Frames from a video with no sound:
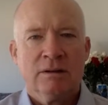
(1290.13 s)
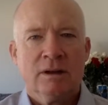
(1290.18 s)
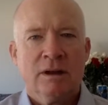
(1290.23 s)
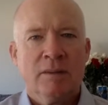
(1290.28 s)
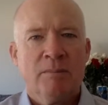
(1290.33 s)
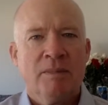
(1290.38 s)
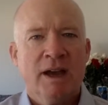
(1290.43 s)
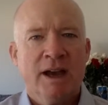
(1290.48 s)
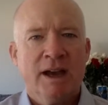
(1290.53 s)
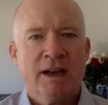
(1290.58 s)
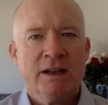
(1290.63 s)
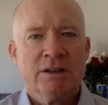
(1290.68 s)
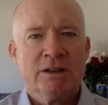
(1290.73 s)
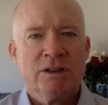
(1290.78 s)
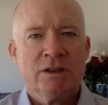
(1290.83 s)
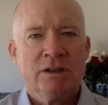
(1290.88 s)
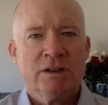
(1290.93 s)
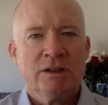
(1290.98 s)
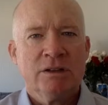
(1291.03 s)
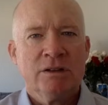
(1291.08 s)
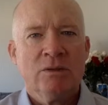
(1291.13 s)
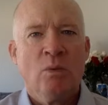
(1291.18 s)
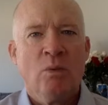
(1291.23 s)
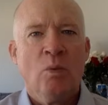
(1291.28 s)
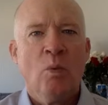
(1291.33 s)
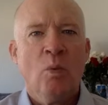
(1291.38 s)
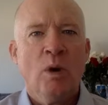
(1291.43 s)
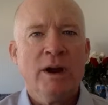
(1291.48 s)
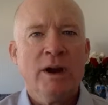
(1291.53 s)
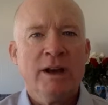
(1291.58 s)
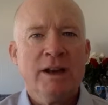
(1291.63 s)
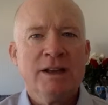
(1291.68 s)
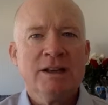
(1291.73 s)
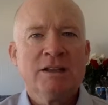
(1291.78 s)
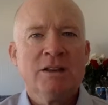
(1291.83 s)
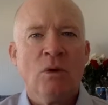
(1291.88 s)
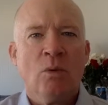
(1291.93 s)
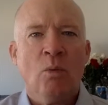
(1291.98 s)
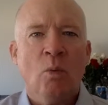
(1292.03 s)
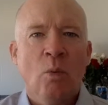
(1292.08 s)
Imagine what is
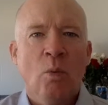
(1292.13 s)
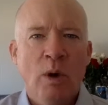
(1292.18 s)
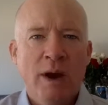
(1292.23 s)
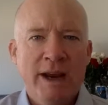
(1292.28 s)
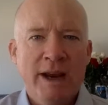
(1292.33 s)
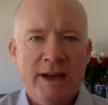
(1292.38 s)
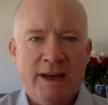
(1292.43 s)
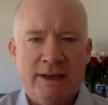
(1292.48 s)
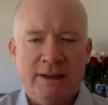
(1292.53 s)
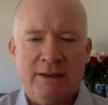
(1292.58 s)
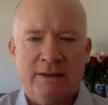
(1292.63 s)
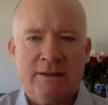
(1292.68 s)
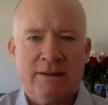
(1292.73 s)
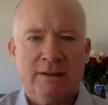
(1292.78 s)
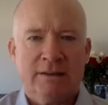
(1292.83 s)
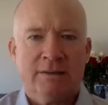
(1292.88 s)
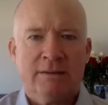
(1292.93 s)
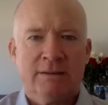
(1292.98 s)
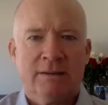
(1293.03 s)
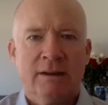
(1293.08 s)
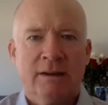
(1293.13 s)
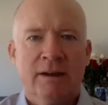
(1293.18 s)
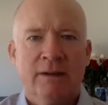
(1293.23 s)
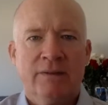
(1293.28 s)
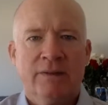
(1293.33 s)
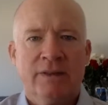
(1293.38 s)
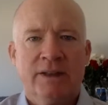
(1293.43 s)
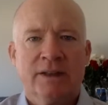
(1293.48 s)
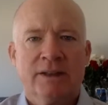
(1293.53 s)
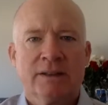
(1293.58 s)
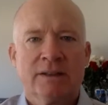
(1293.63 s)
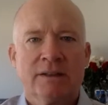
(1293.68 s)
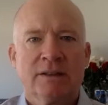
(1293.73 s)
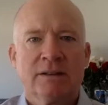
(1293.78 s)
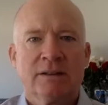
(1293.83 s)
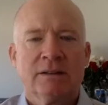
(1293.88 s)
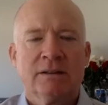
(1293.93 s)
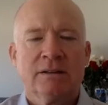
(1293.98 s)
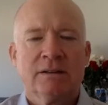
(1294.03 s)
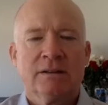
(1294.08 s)
the weight of
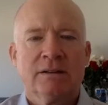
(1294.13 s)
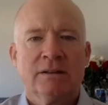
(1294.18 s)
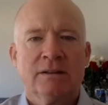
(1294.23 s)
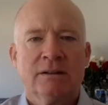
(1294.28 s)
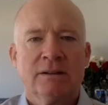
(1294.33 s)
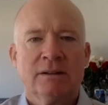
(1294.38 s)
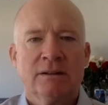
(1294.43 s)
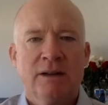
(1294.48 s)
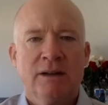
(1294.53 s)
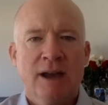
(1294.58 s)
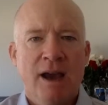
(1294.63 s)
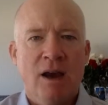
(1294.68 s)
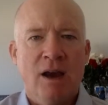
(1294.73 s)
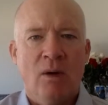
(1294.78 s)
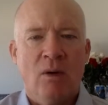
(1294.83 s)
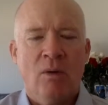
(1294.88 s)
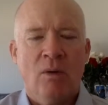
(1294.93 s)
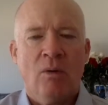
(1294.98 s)
this now?